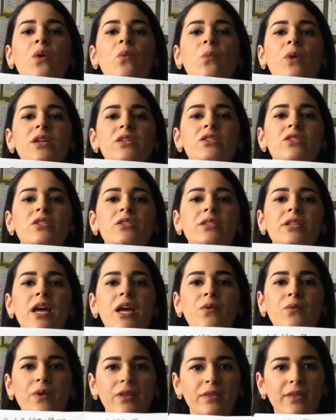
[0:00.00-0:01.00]
Once you're
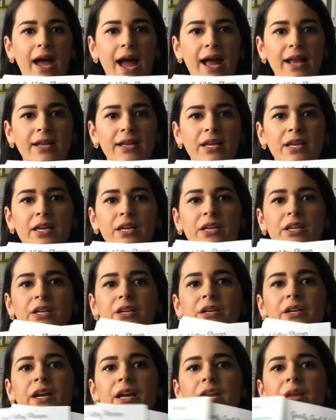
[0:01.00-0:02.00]
done with that,
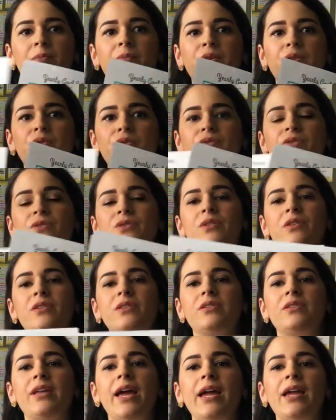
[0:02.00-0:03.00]
you're going to move to the
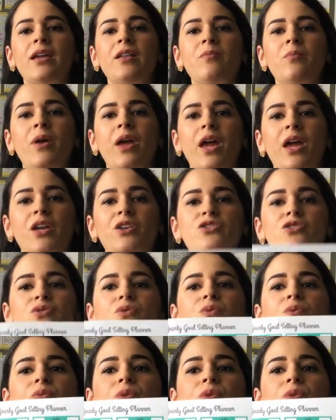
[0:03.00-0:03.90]
2nd page,